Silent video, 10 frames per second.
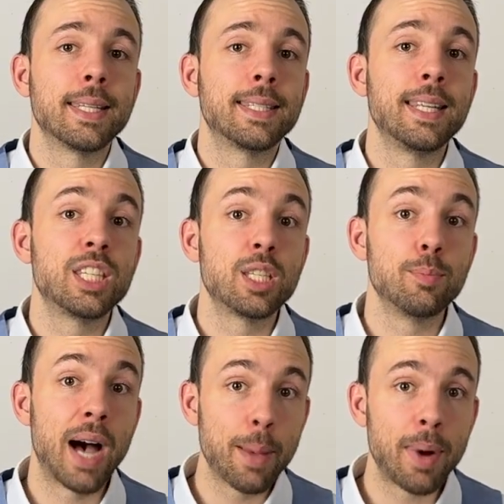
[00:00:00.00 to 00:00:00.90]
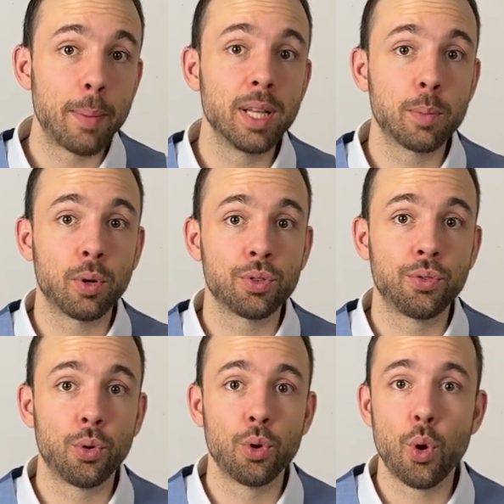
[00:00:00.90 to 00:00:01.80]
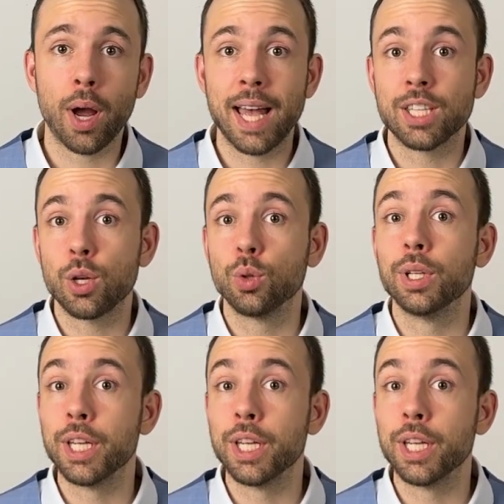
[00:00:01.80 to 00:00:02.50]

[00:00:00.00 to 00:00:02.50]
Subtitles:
Since my public portfolio has only